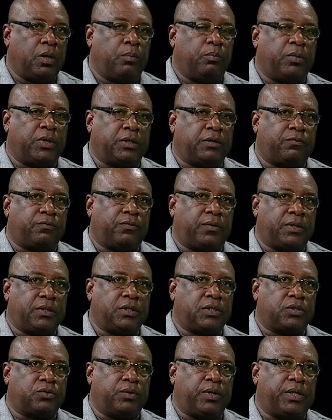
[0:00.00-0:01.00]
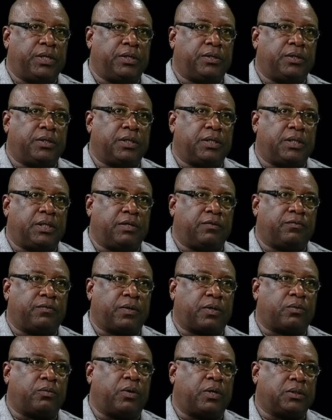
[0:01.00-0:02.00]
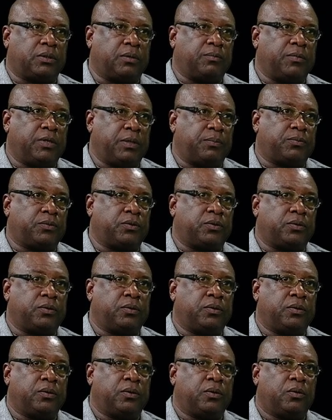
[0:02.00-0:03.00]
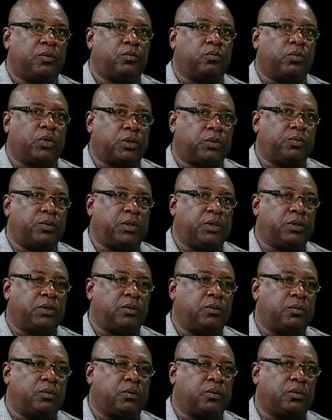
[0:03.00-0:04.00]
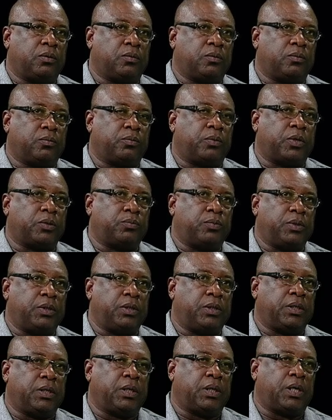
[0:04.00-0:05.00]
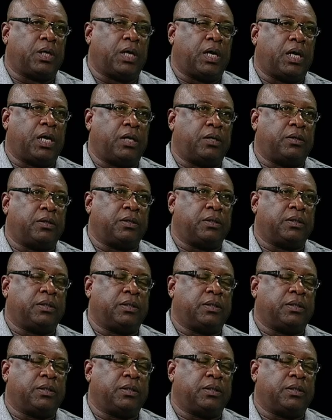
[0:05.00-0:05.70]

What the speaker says: But the fund is really going to give a quantum leap to what we are